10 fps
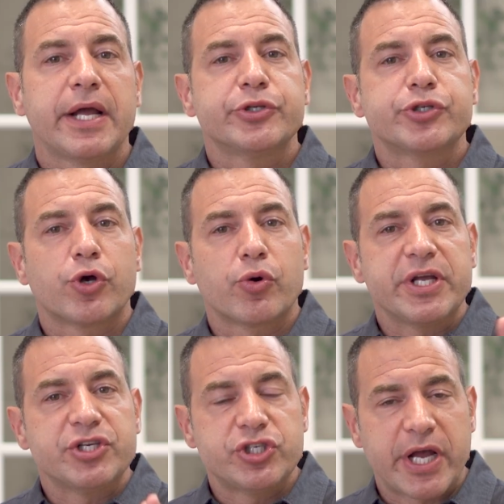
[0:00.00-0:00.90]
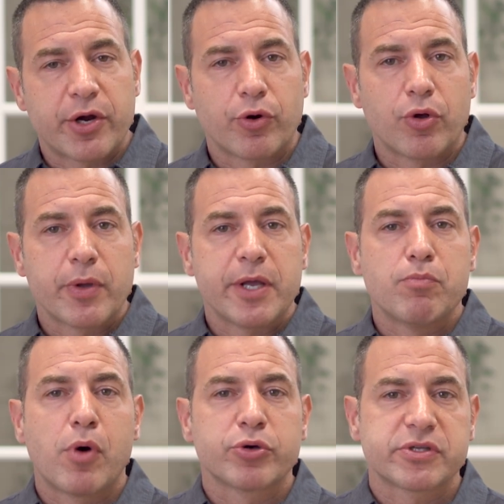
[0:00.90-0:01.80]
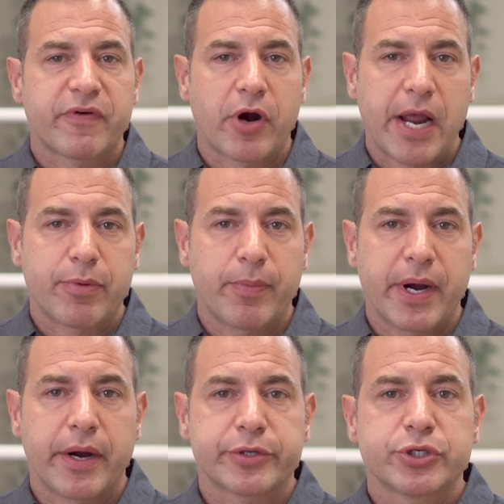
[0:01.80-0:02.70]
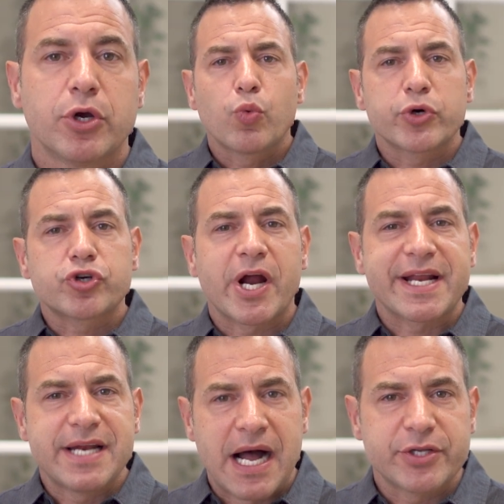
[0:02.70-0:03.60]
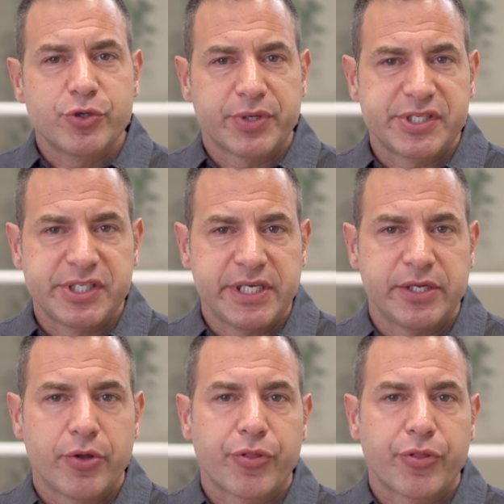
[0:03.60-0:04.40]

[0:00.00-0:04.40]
And so in general, in most of our hyperbarics, we're trying not to exceed